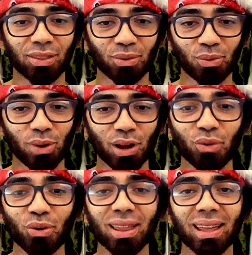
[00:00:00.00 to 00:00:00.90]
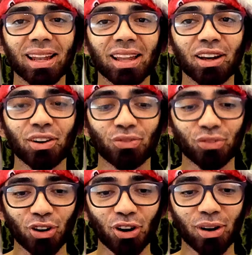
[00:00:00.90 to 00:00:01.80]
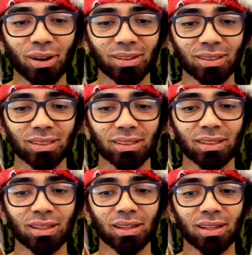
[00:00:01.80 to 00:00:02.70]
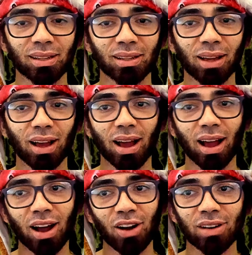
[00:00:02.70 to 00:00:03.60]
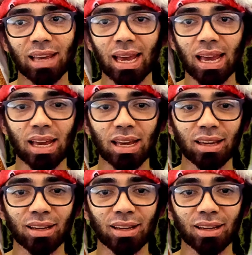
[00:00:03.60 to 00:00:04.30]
What with the little frogs? Okay.